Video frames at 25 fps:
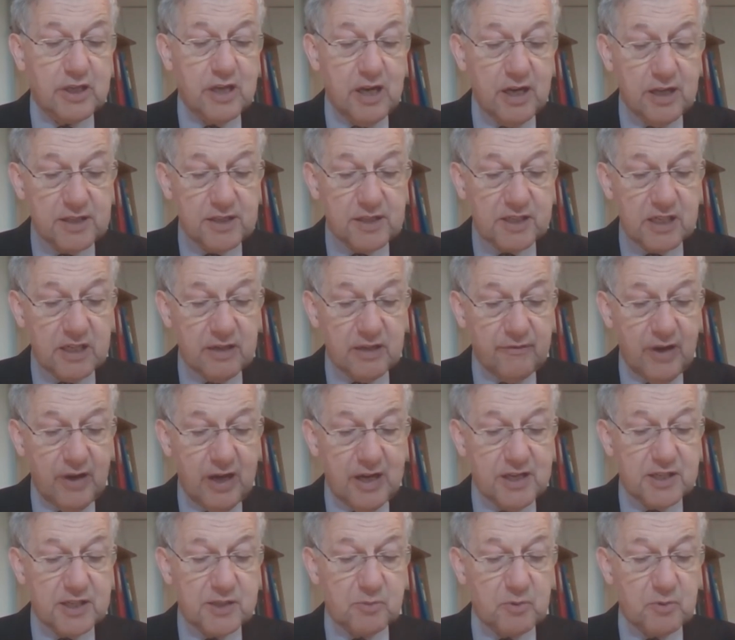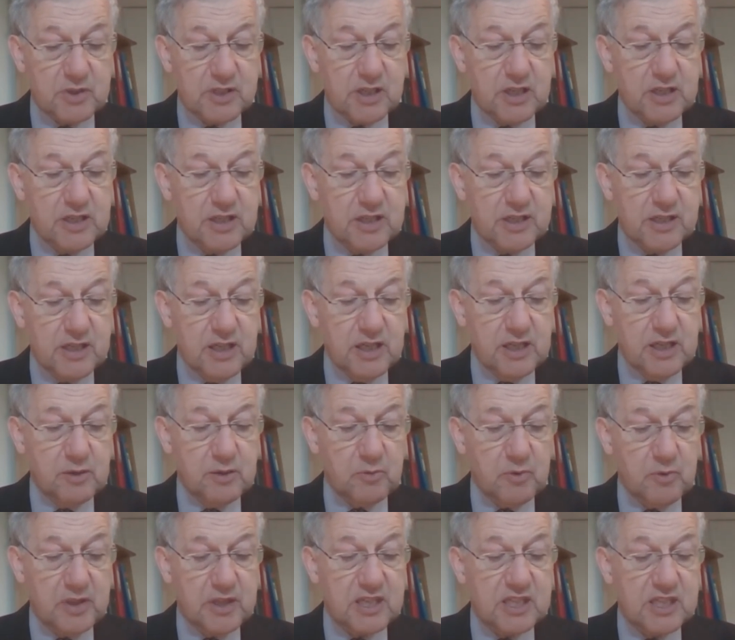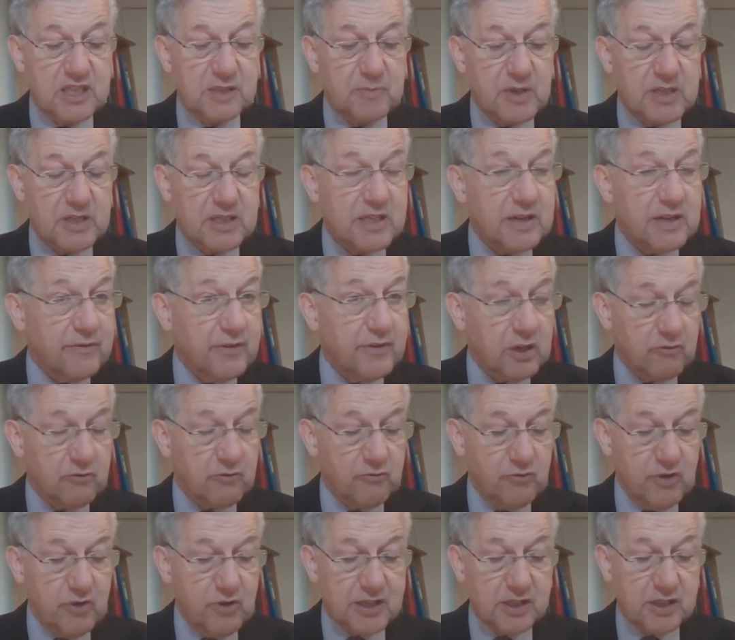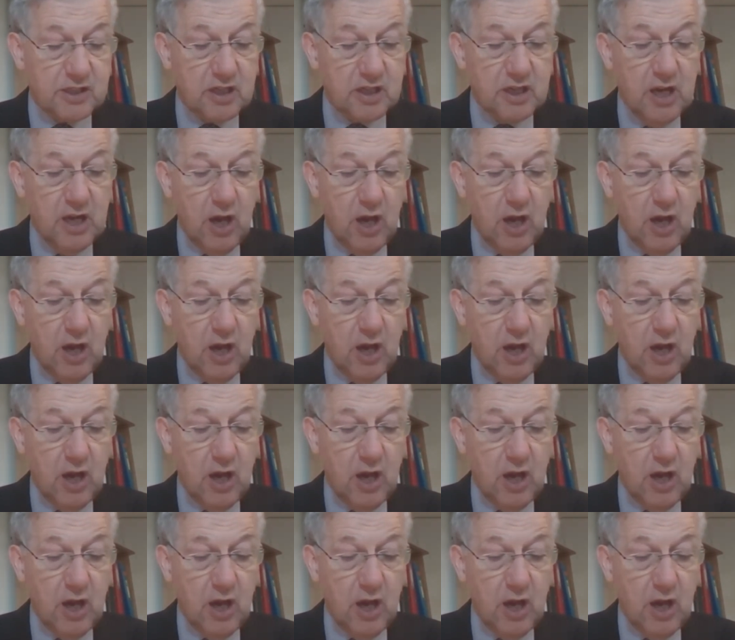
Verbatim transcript: Khan's advice was concerned with the specific risk